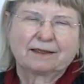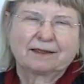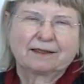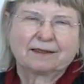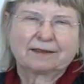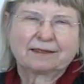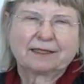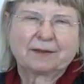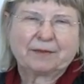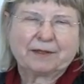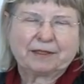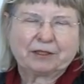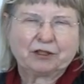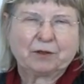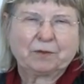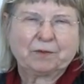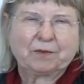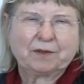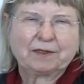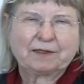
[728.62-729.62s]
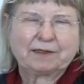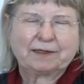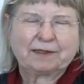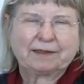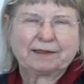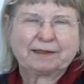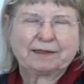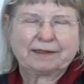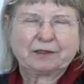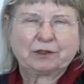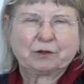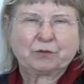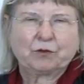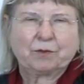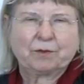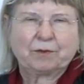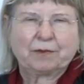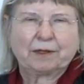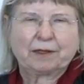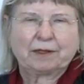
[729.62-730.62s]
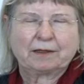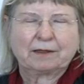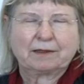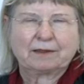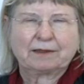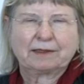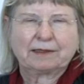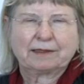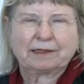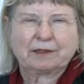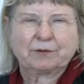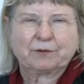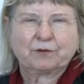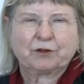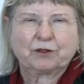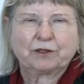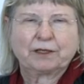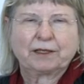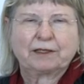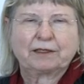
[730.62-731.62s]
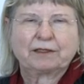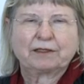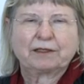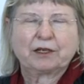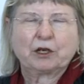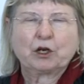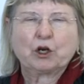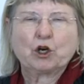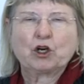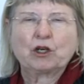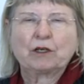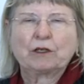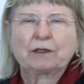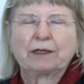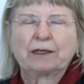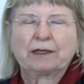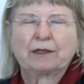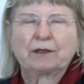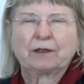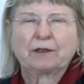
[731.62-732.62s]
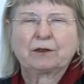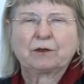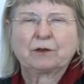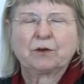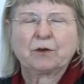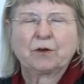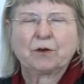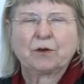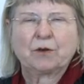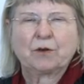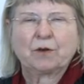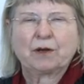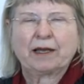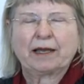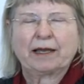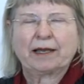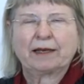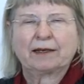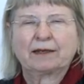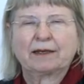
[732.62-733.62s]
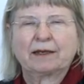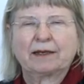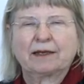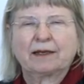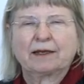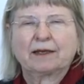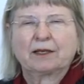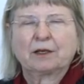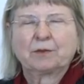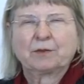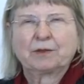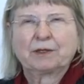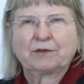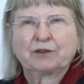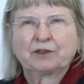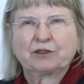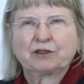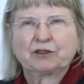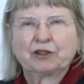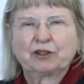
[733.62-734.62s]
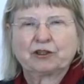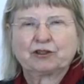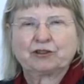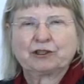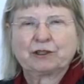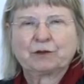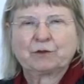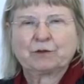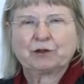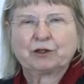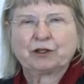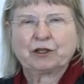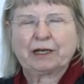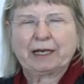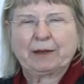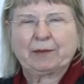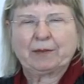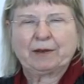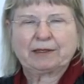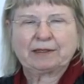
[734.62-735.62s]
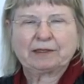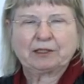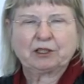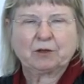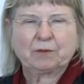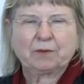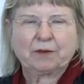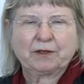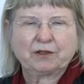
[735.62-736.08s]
Some examples. This is a woman, 64-year-old, who had a previous surgery for a glioblastoma.